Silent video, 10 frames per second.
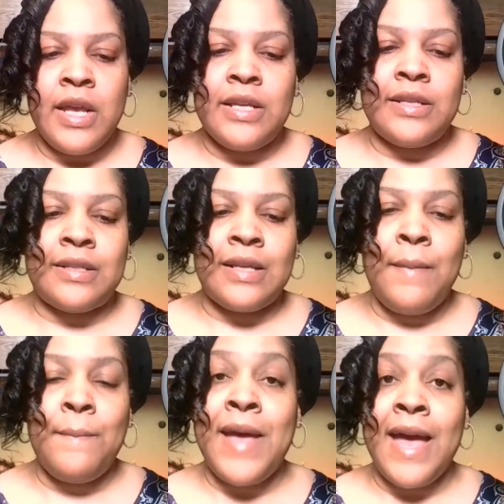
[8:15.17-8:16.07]

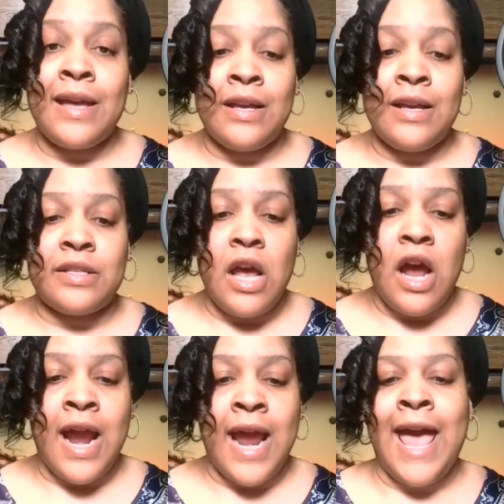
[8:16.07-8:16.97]
Some megas
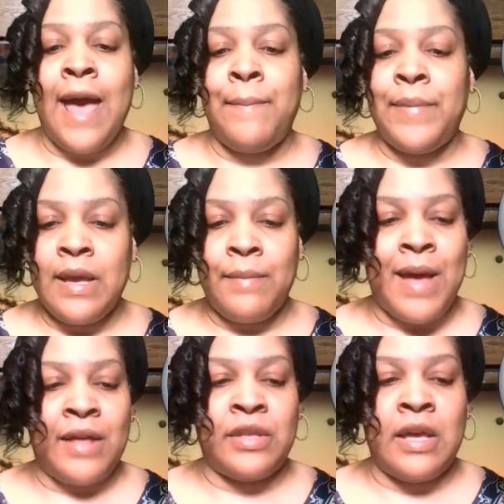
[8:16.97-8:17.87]
are happy
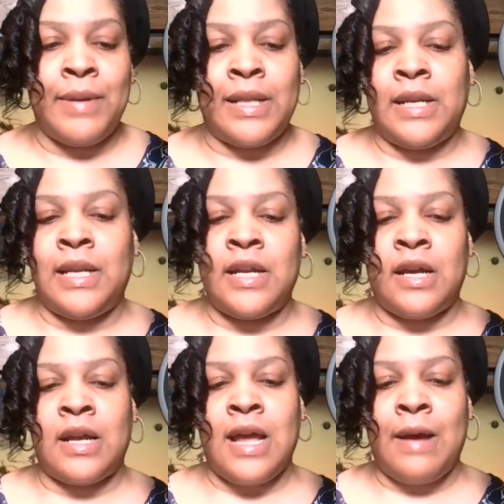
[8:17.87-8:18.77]
about the ability to
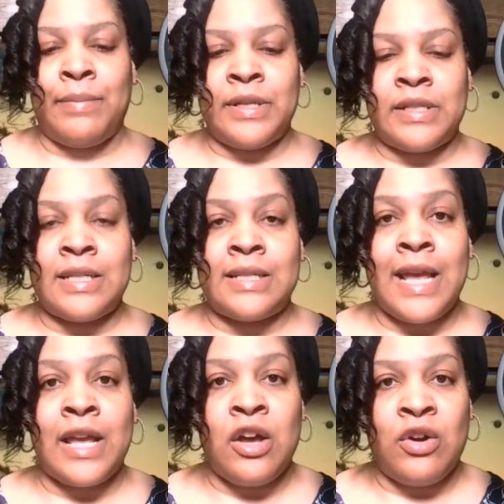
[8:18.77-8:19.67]
accomplish the set
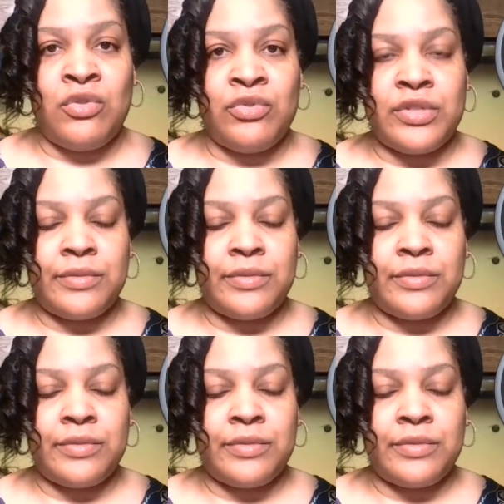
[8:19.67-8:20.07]
goals,